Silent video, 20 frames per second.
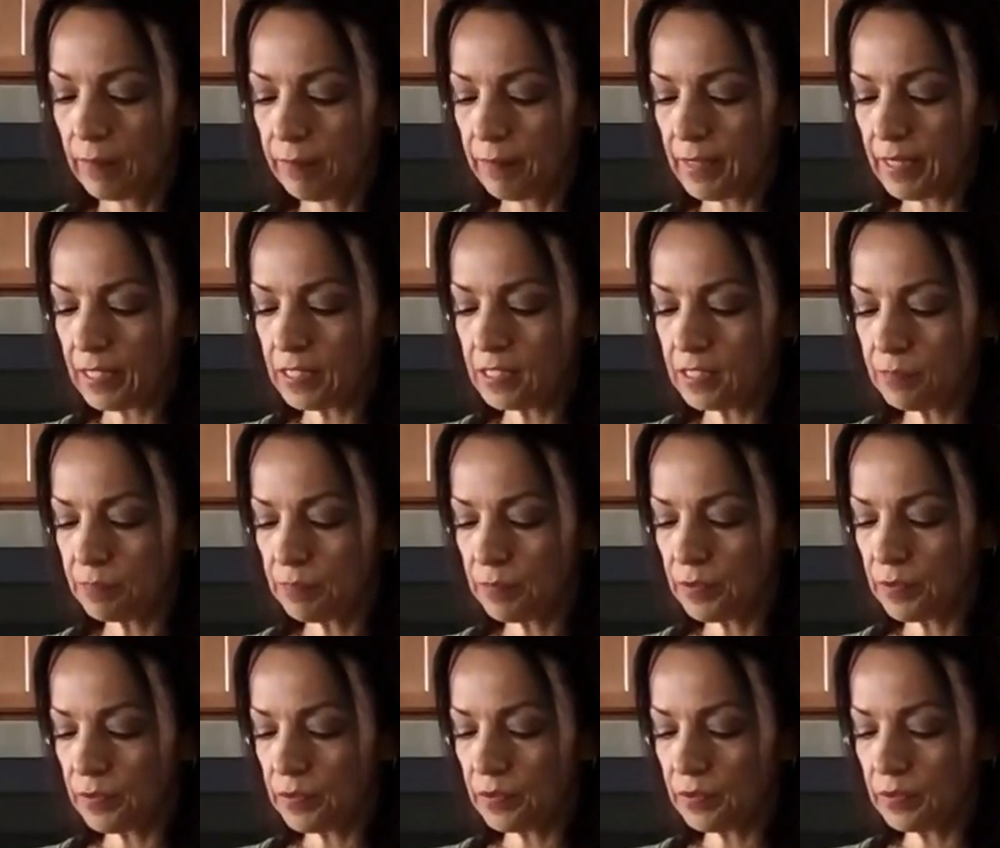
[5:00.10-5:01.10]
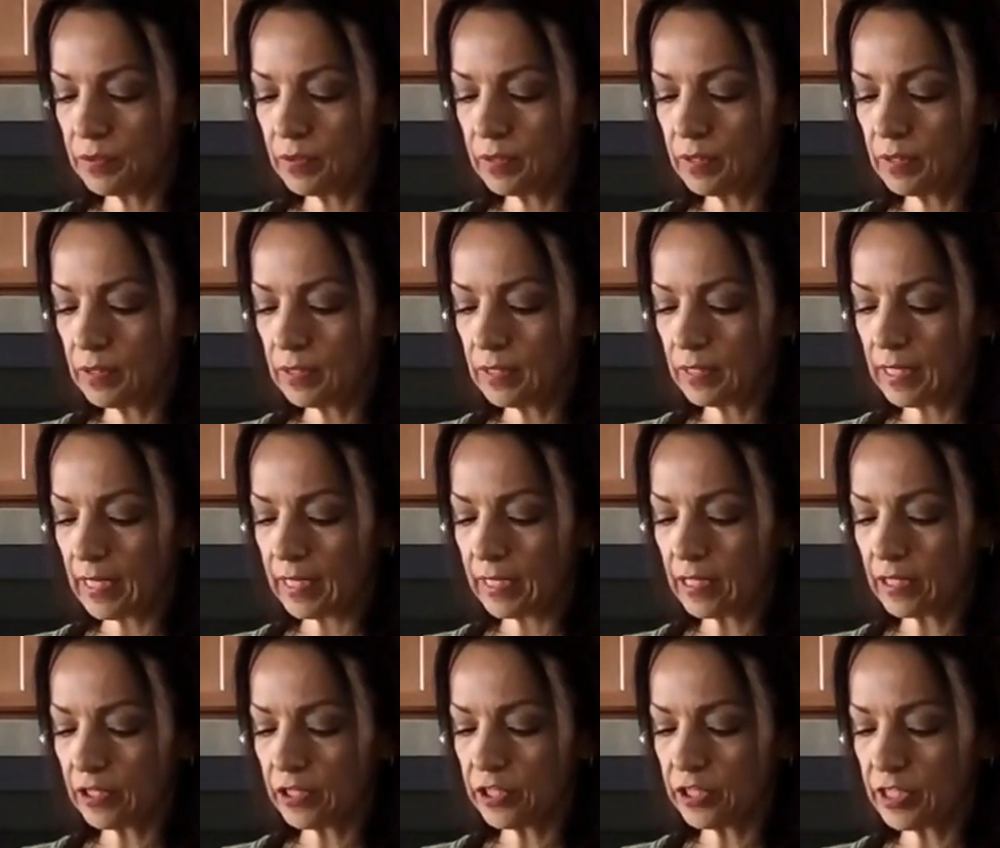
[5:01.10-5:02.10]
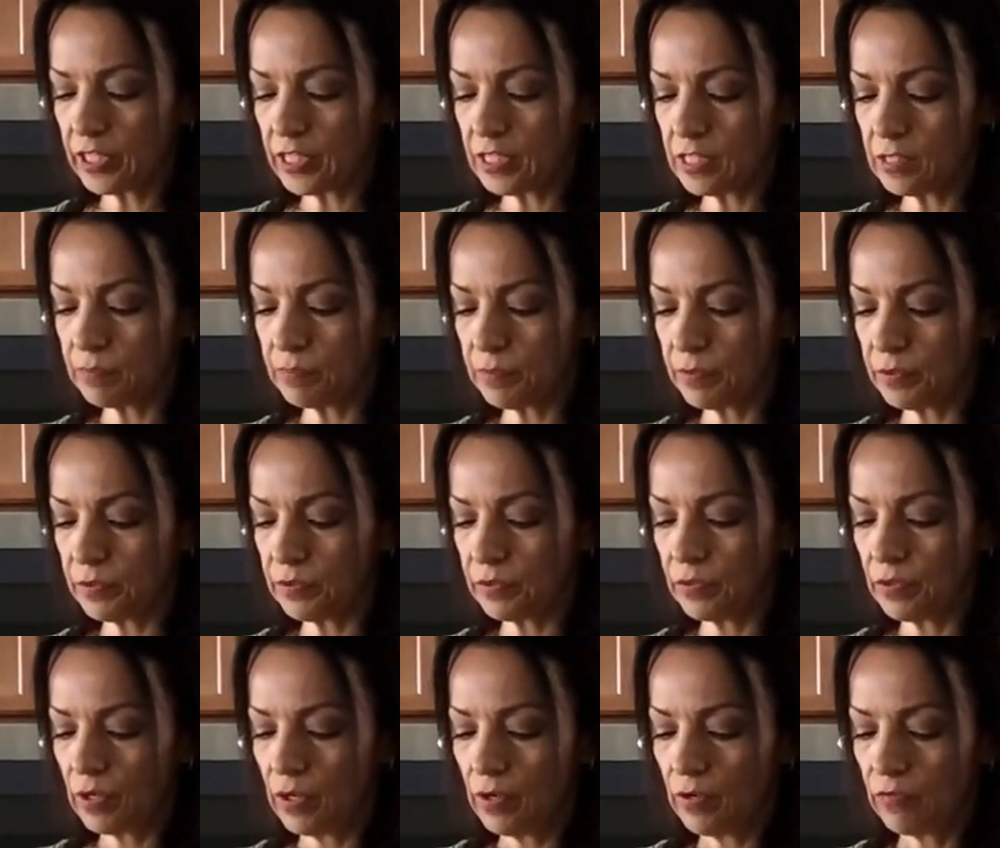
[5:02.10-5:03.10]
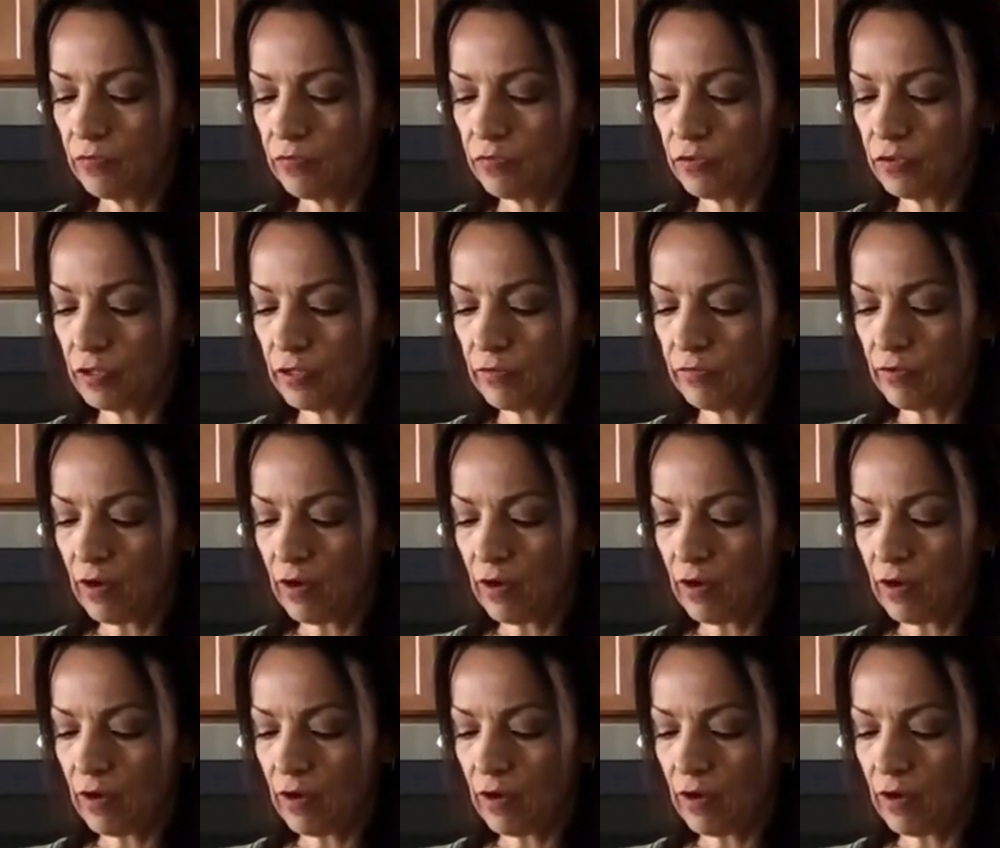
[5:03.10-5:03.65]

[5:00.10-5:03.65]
big spoon, like a cooking spoon, full of